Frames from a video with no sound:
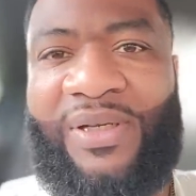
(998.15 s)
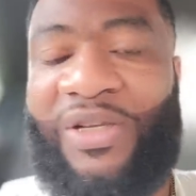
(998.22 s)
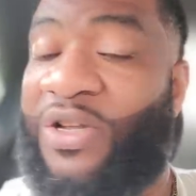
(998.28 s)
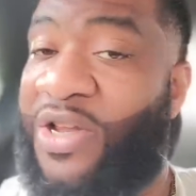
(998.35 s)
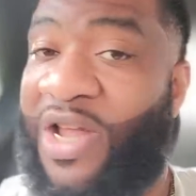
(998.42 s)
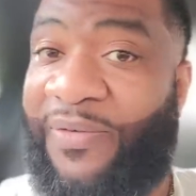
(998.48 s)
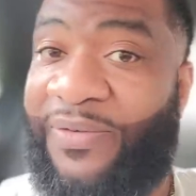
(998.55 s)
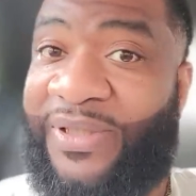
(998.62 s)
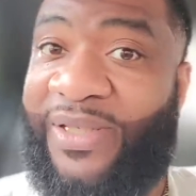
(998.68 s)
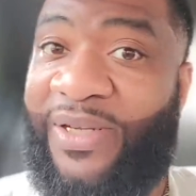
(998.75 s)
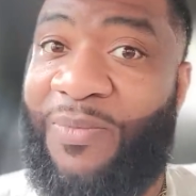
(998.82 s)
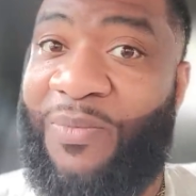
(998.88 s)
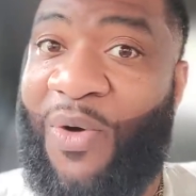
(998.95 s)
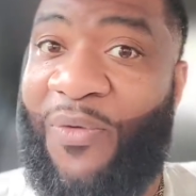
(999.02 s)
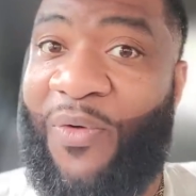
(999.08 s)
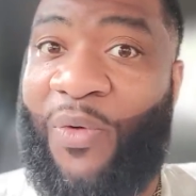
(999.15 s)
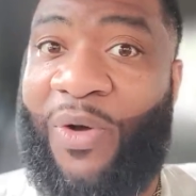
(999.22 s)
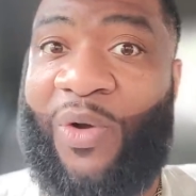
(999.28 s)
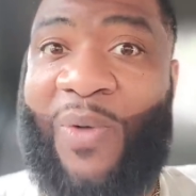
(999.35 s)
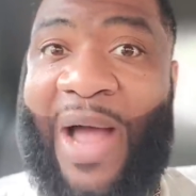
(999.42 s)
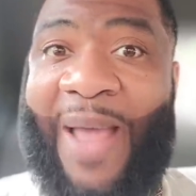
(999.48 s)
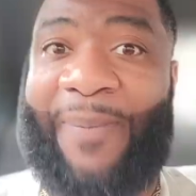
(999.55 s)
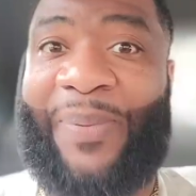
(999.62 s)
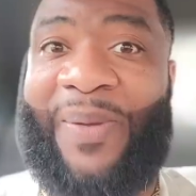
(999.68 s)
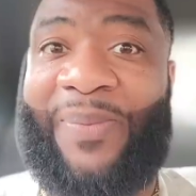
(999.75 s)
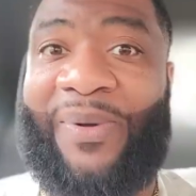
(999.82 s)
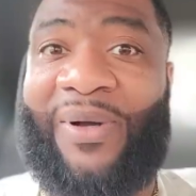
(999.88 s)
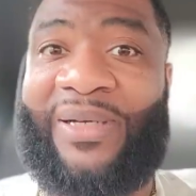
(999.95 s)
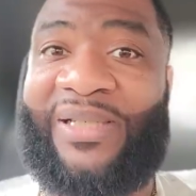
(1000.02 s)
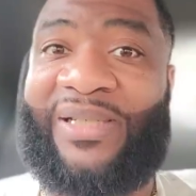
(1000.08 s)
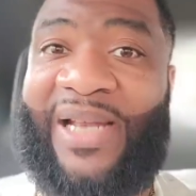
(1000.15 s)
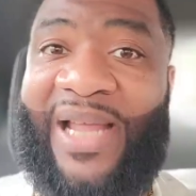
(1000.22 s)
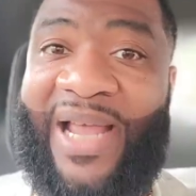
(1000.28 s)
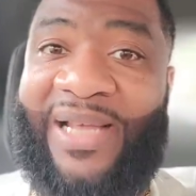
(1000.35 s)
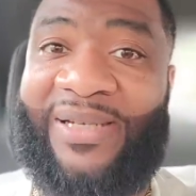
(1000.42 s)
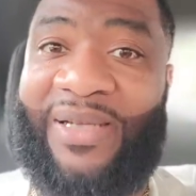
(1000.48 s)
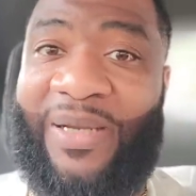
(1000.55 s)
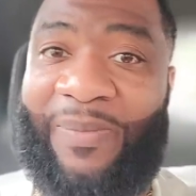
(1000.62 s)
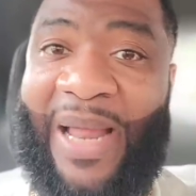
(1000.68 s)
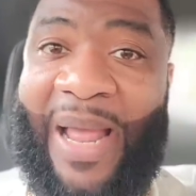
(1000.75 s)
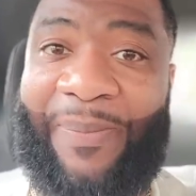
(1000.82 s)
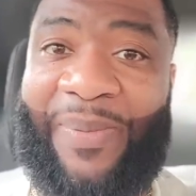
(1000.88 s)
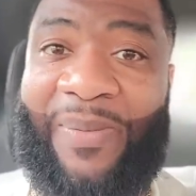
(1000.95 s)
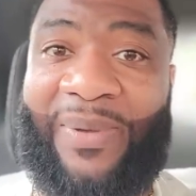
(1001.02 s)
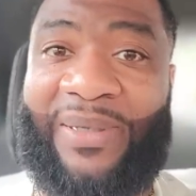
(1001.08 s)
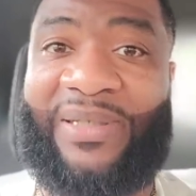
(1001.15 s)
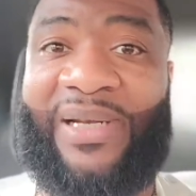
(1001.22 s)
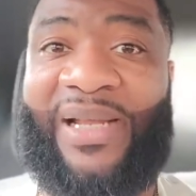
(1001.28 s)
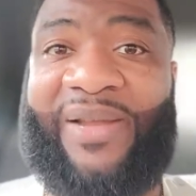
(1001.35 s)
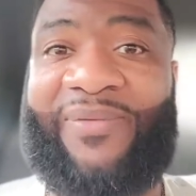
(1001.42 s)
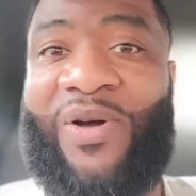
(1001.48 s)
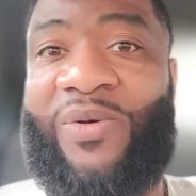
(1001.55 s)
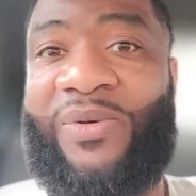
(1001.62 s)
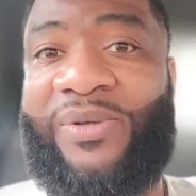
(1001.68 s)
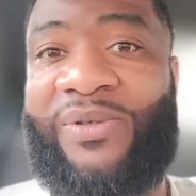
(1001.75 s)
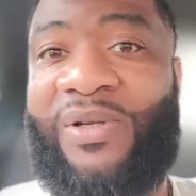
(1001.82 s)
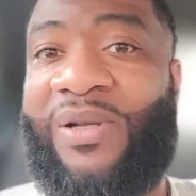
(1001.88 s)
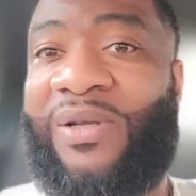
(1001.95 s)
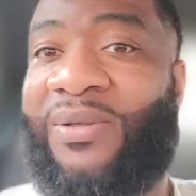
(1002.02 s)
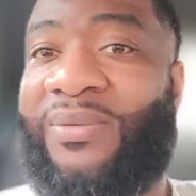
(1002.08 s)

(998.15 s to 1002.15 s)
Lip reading: You'll never see a movie where the white people are the slaves and the black people are the slave owners.